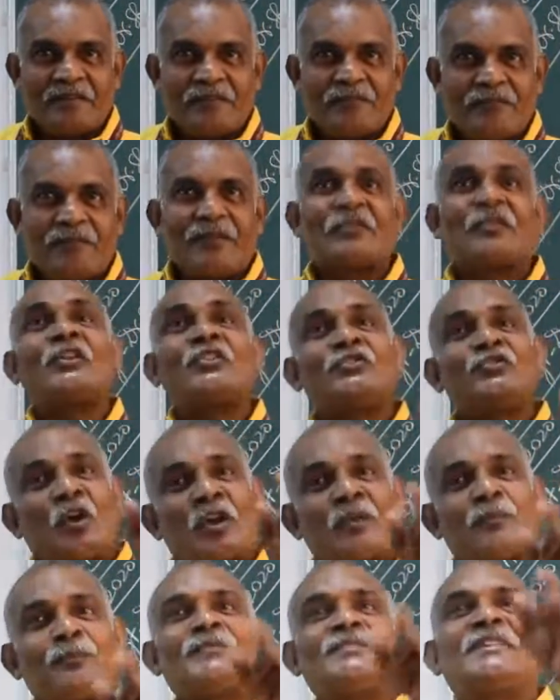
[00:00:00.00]
because
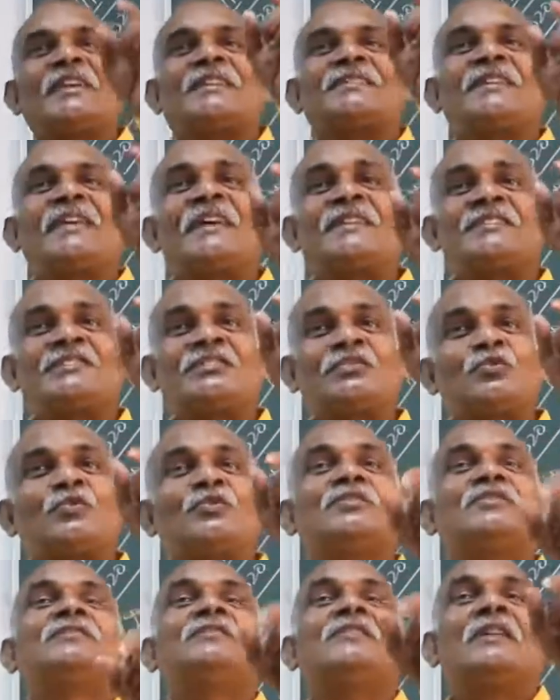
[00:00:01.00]
your project is
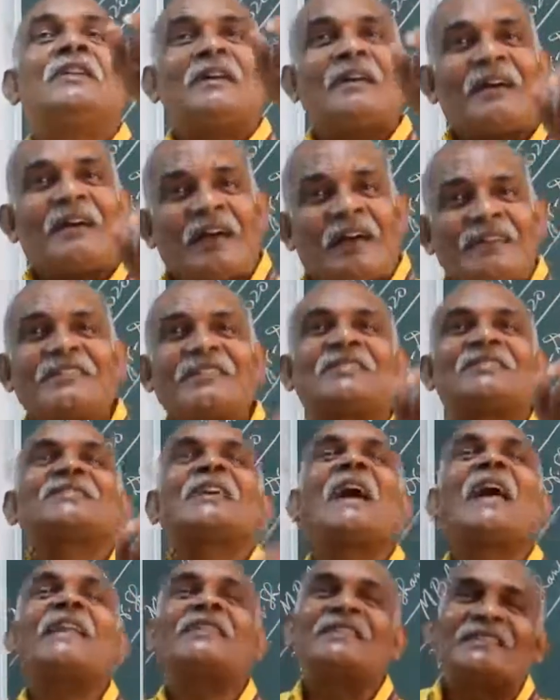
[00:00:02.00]
to
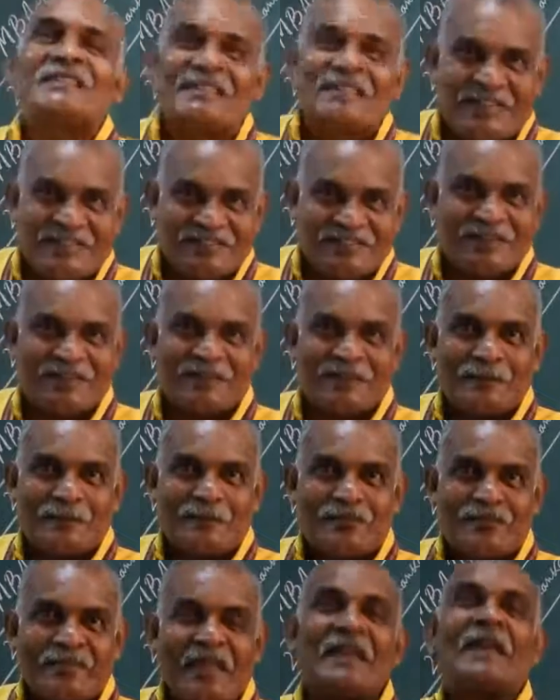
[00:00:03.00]
understand this lecture,
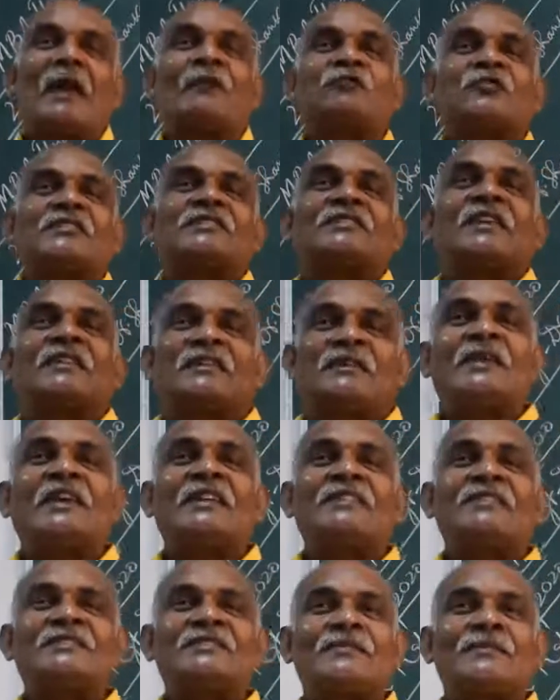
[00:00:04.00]
and after 30
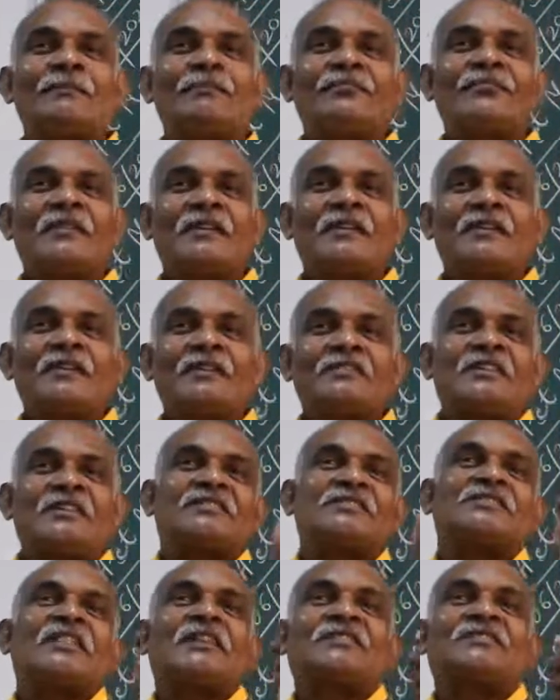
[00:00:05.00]
minutes
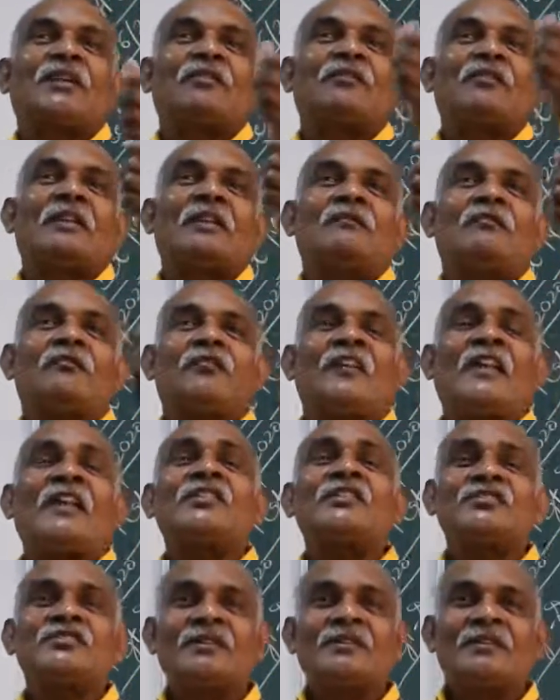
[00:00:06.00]
this lecture will
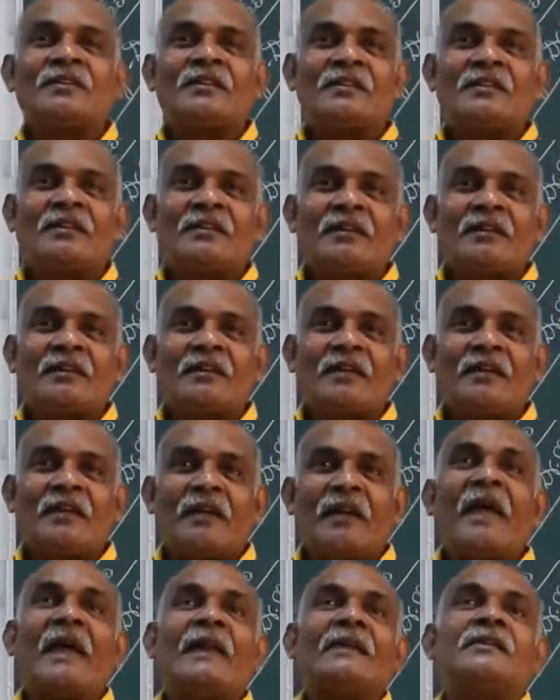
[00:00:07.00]
finish,
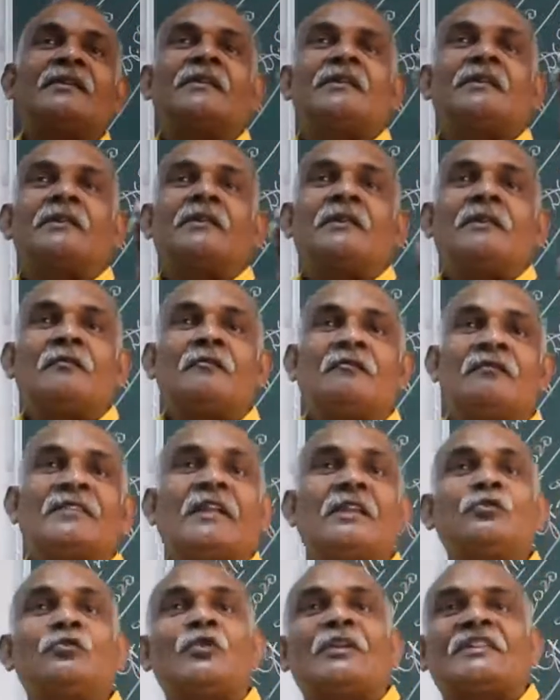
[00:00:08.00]
and
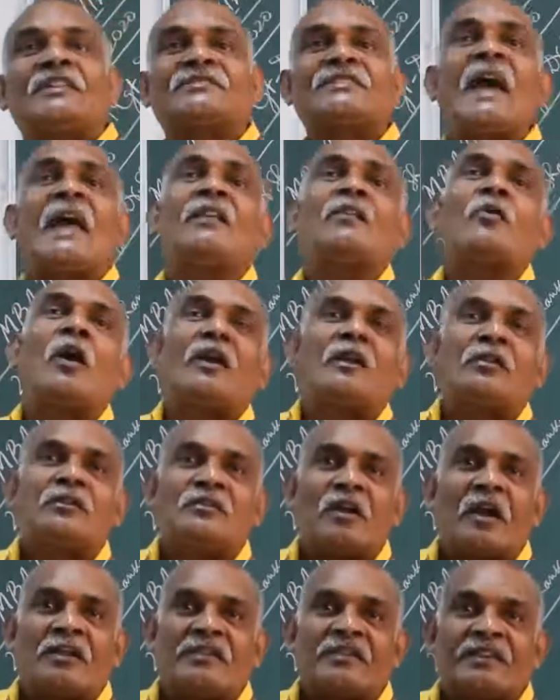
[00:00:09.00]
whether you understand or
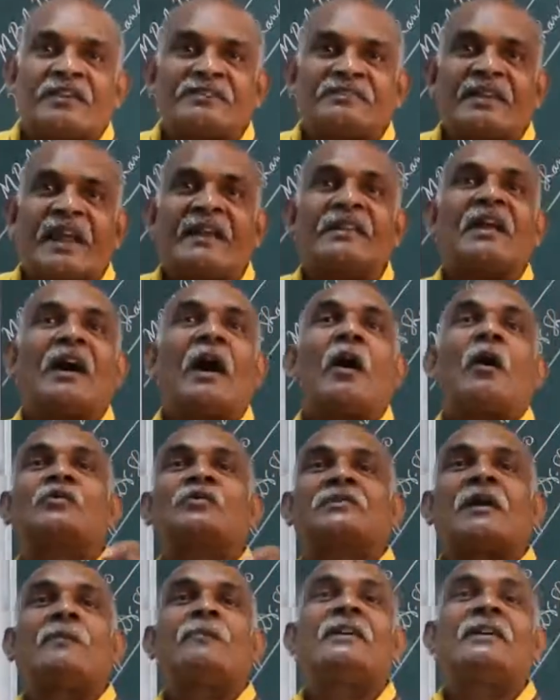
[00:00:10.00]
not understand, the
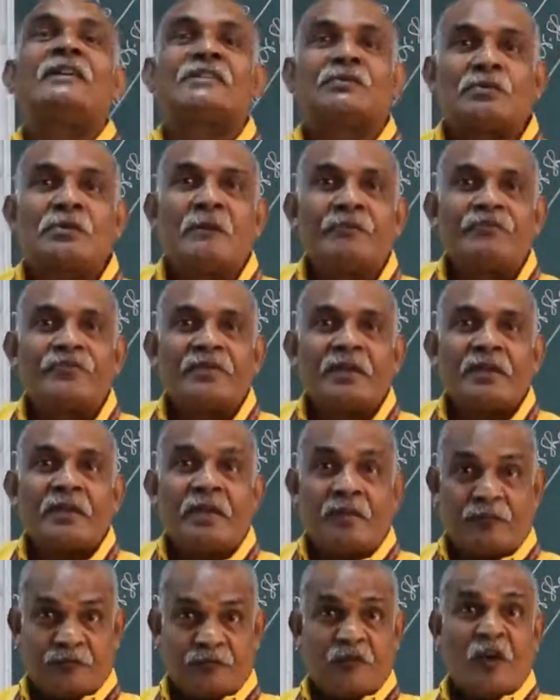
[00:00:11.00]
outcome is,
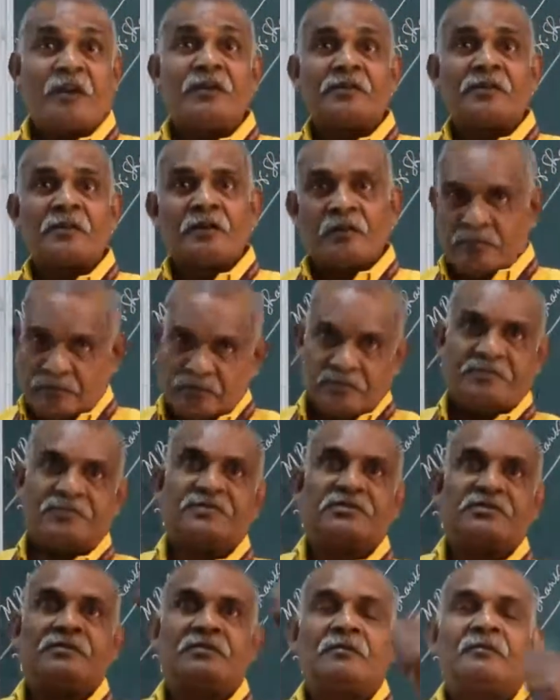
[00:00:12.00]
if good,
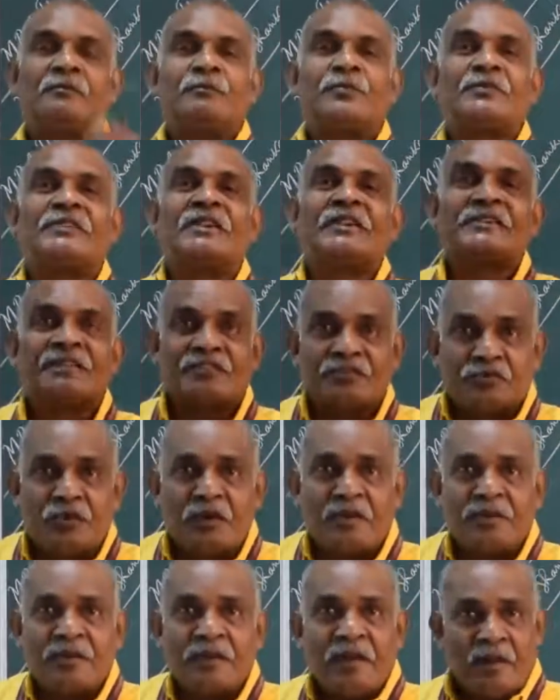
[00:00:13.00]
project is
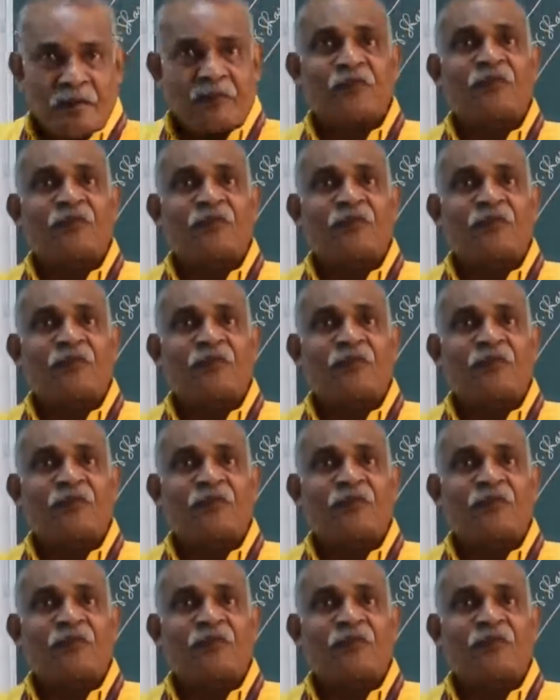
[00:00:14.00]
good; if